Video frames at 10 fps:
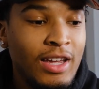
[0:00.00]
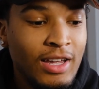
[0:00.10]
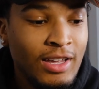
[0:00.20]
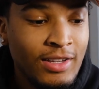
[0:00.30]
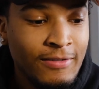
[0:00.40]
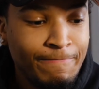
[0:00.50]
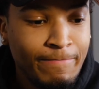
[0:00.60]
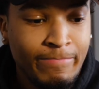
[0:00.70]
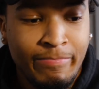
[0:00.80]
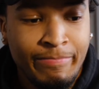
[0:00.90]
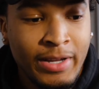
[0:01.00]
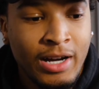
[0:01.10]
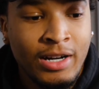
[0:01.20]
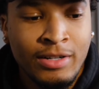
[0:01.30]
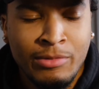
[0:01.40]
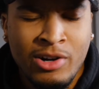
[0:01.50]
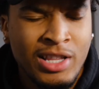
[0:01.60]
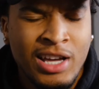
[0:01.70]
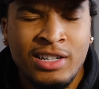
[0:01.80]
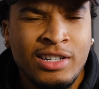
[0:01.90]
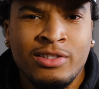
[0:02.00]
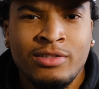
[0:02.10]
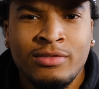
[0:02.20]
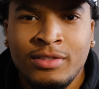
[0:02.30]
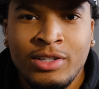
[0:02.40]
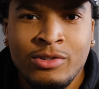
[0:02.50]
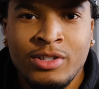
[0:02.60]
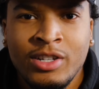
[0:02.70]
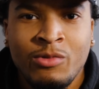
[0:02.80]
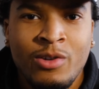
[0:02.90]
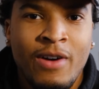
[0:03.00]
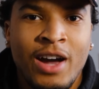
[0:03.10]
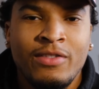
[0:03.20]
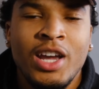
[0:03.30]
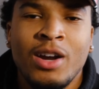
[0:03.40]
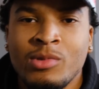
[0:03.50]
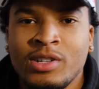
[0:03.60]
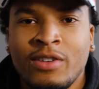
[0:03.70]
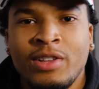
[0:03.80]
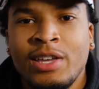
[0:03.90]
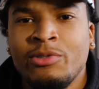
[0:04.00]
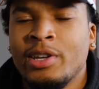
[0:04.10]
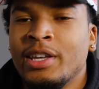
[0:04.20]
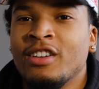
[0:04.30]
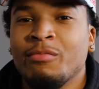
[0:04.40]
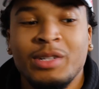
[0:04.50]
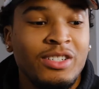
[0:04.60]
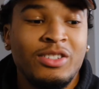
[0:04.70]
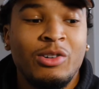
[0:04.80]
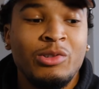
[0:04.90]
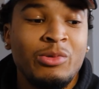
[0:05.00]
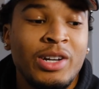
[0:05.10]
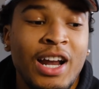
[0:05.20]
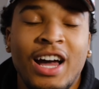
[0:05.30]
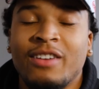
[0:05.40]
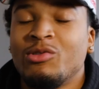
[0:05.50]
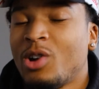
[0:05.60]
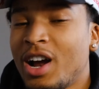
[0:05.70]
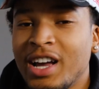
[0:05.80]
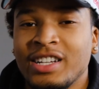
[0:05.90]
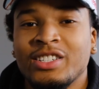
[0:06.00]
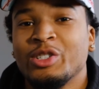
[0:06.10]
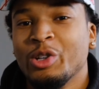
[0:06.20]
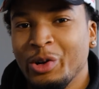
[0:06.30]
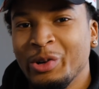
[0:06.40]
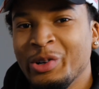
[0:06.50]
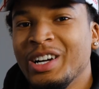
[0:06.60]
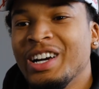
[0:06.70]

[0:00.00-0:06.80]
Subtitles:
And there are a lot of other 645 cameras I feel like you can get, but this is the only one I have tried. So